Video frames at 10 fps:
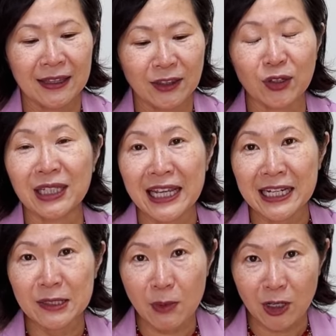their
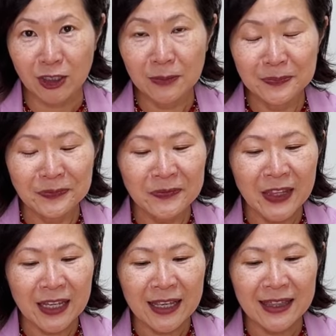latest model,
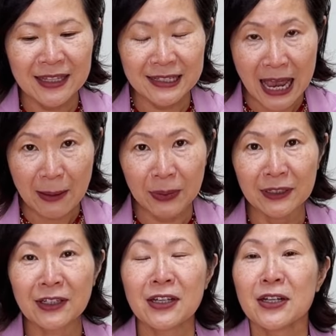the Zapp,
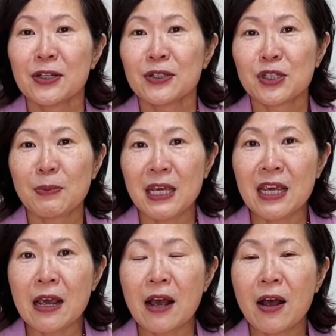to
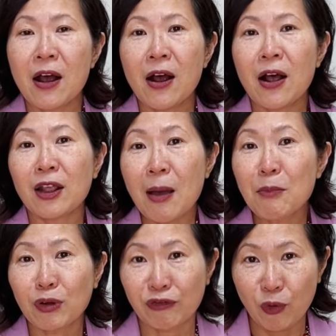be a lot
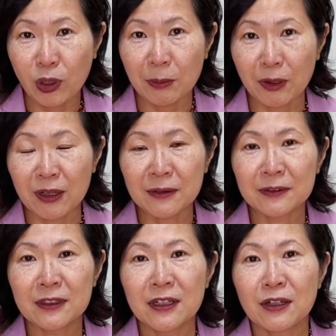more affordable
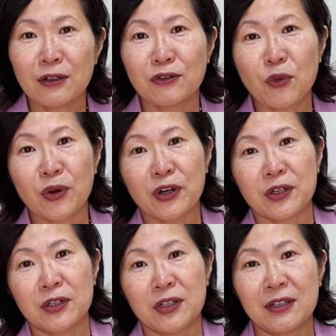
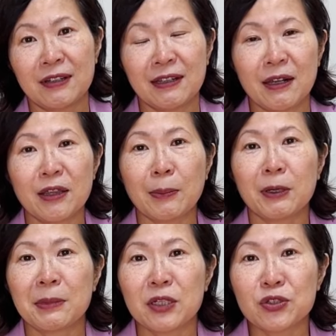for the
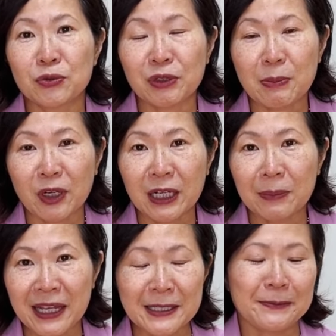permanent jewelry
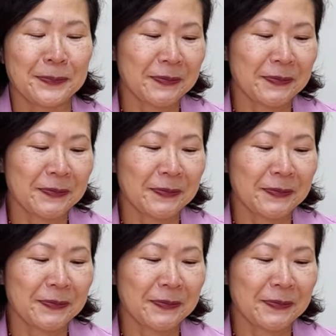marketplace.